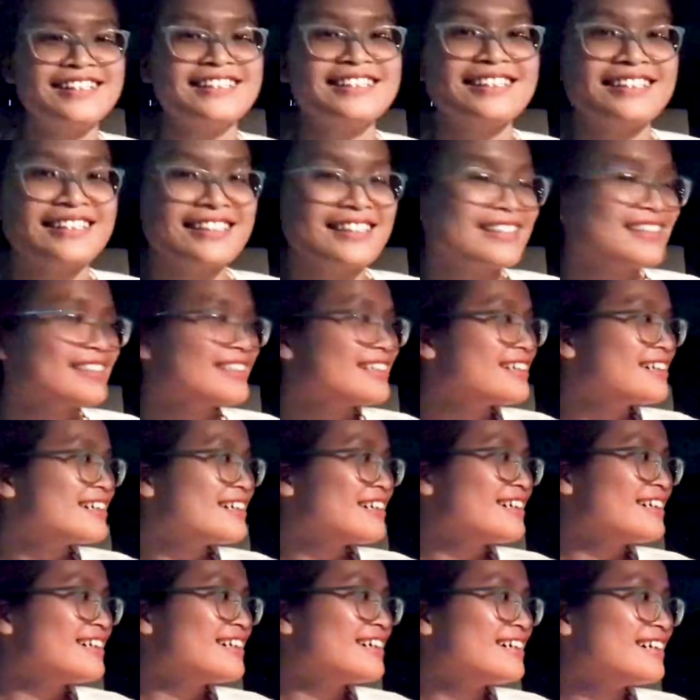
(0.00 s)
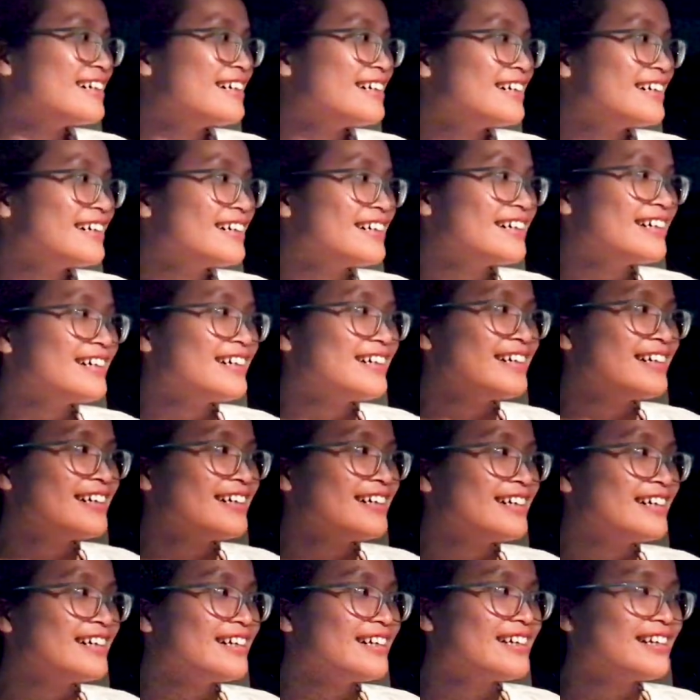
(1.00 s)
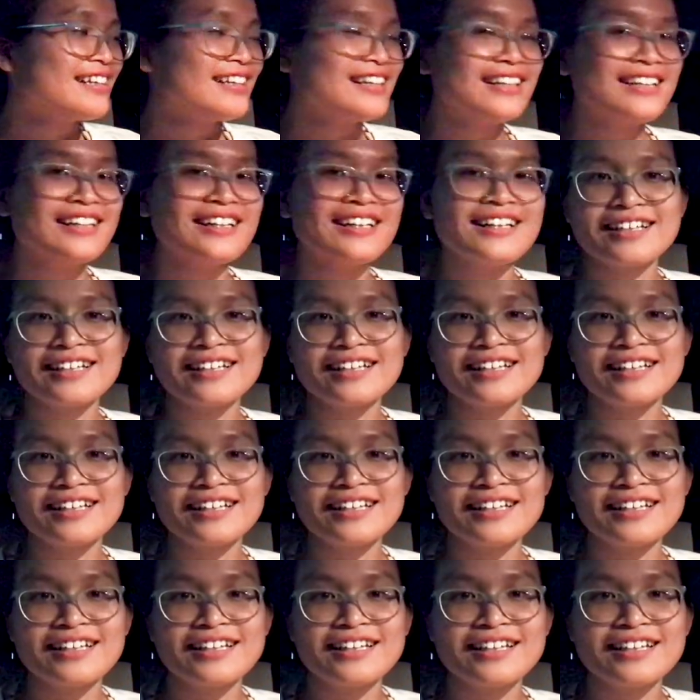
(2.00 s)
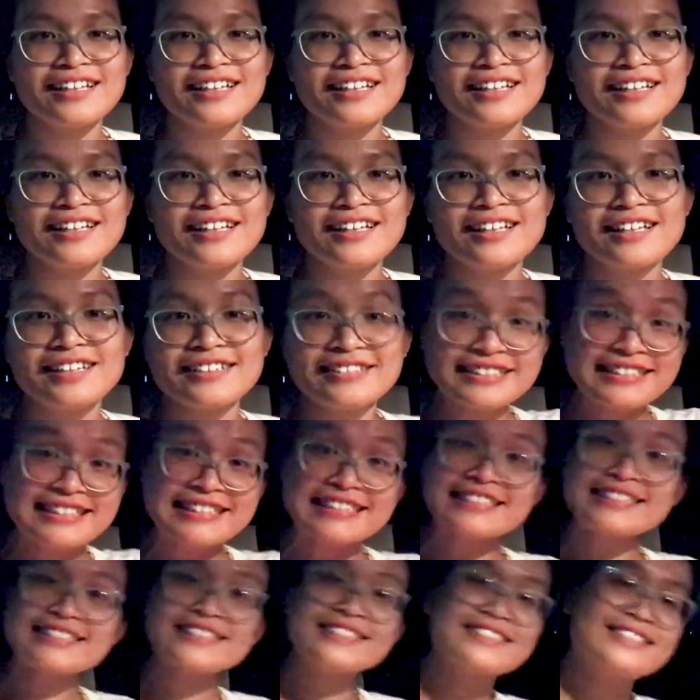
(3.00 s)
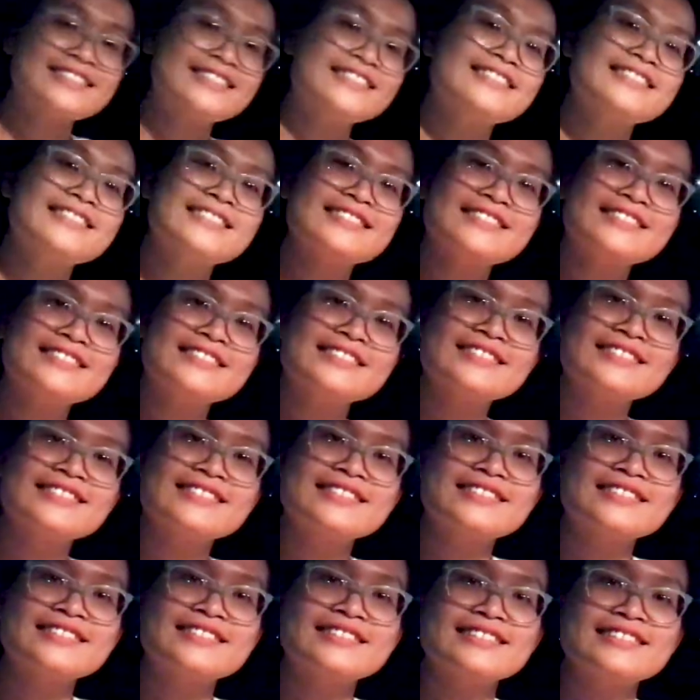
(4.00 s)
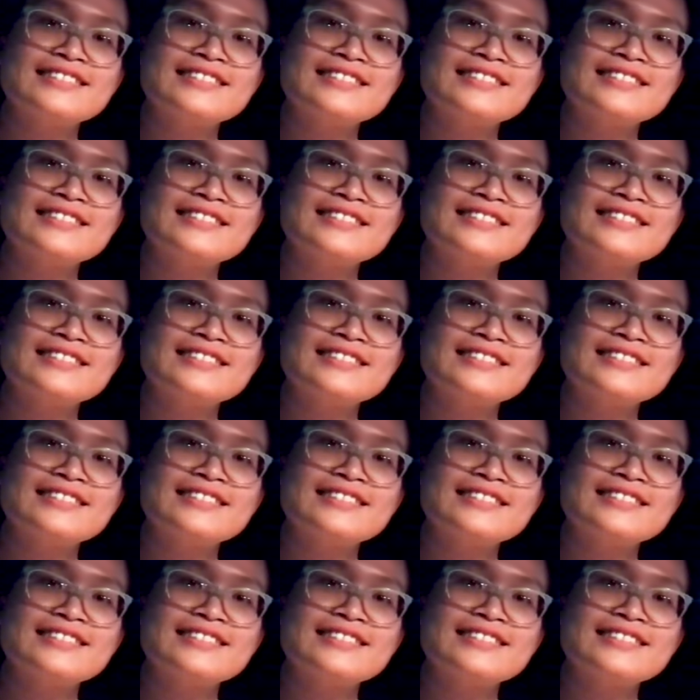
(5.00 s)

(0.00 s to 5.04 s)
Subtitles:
This person isn't speaking.